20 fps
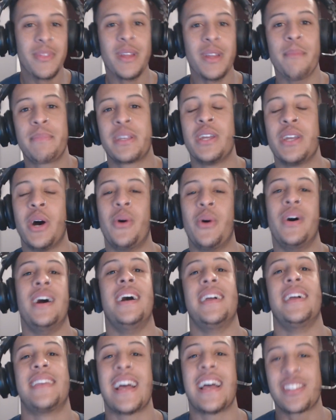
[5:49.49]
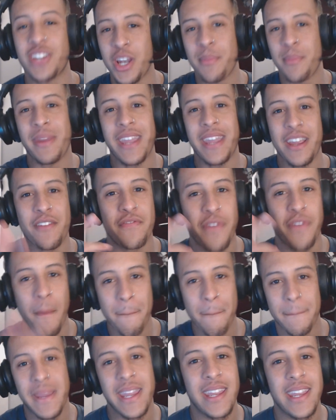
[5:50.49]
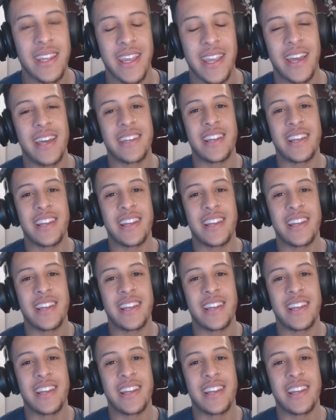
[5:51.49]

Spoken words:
But yo, that's going to be it from me, yeah.